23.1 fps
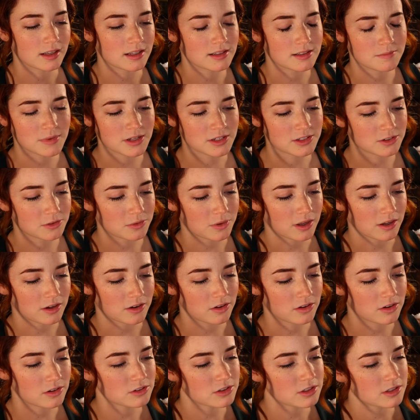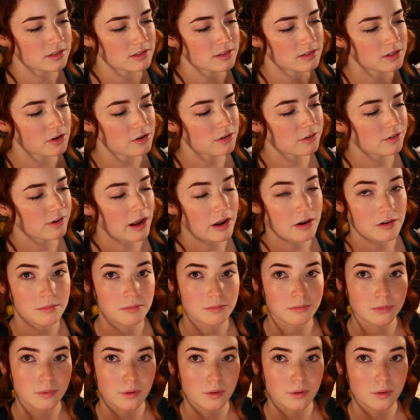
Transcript: It's much quicker to just go around